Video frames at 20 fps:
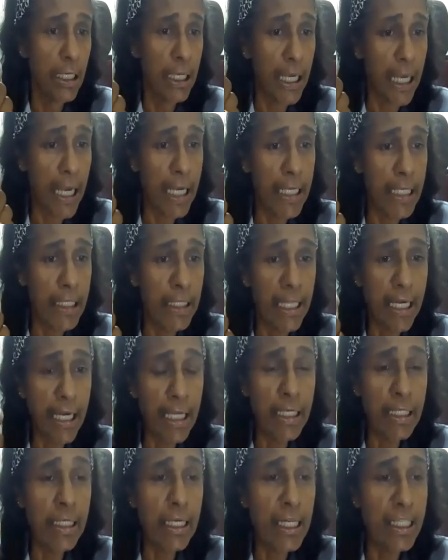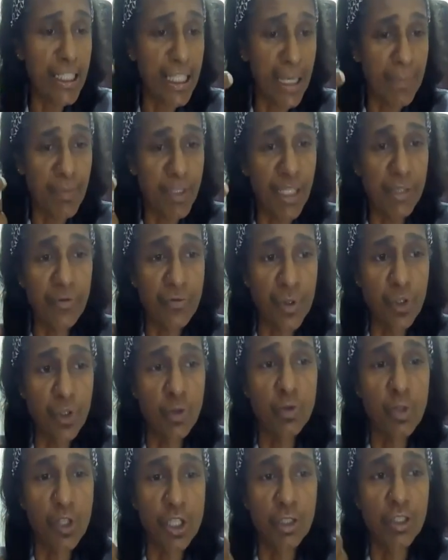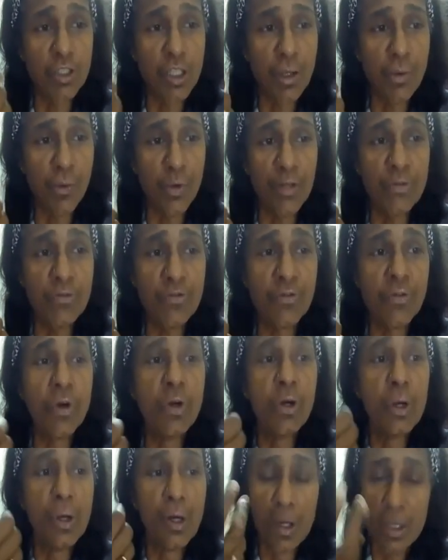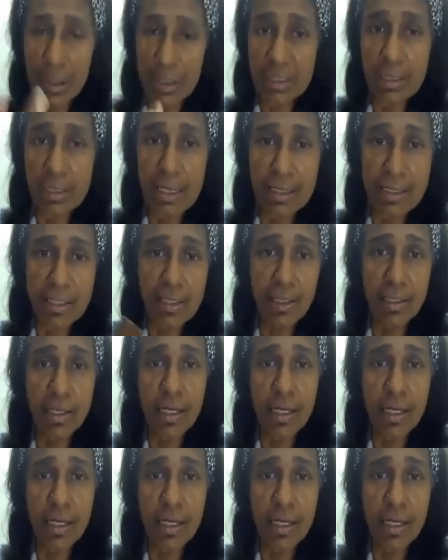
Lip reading: and then adaptive to children with dyslexia.